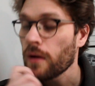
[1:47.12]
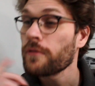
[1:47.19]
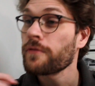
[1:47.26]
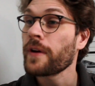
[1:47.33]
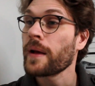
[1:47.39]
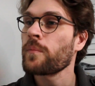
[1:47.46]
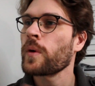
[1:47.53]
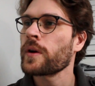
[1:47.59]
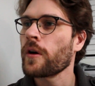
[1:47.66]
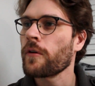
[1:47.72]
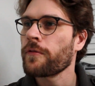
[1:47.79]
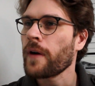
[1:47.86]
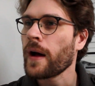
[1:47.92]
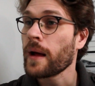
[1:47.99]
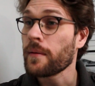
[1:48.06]
frame
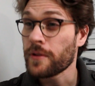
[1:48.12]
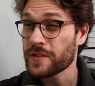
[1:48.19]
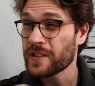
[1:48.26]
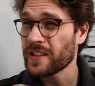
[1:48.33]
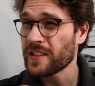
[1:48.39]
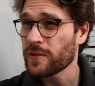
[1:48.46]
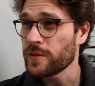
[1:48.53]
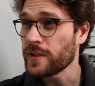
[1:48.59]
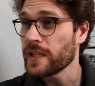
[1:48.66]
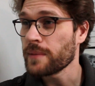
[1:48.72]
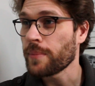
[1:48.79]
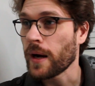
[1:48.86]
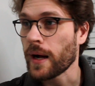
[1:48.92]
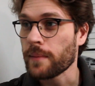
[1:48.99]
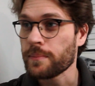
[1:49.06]
105, there's a little knee
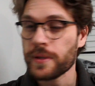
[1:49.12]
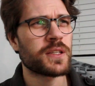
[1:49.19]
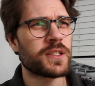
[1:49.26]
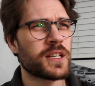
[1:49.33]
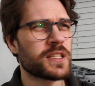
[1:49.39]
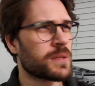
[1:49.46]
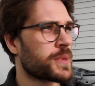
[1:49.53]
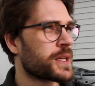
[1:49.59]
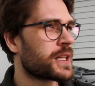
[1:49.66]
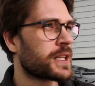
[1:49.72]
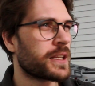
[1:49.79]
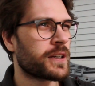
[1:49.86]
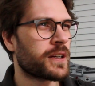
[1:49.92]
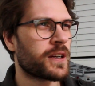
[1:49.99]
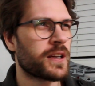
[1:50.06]
pop. Just to be
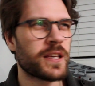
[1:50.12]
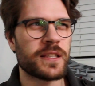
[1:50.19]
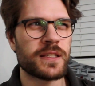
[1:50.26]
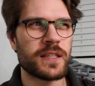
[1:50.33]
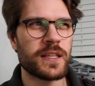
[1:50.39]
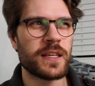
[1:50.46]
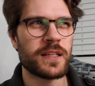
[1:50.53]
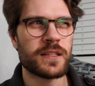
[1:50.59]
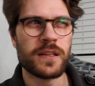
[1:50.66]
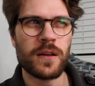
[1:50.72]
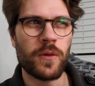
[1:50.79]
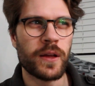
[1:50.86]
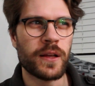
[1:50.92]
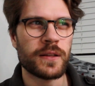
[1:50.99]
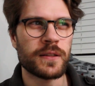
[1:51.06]
clear, his knee is
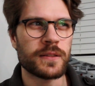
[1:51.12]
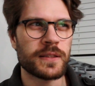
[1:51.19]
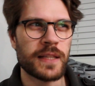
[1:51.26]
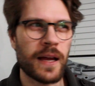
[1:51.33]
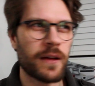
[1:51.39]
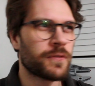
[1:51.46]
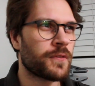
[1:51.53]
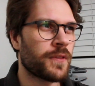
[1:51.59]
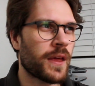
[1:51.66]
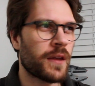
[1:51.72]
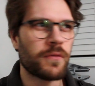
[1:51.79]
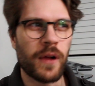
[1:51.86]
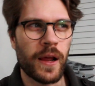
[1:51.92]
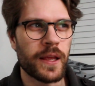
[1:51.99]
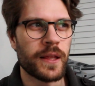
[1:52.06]
going left, then
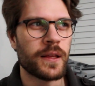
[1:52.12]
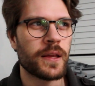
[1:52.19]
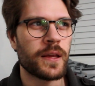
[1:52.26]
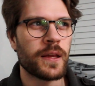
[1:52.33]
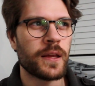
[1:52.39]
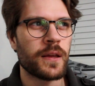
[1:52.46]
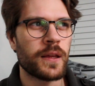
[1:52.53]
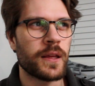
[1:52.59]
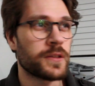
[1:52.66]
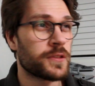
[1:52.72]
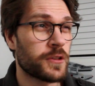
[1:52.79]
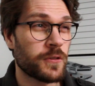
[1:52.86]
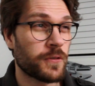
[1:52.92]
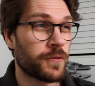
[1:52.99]
right in 2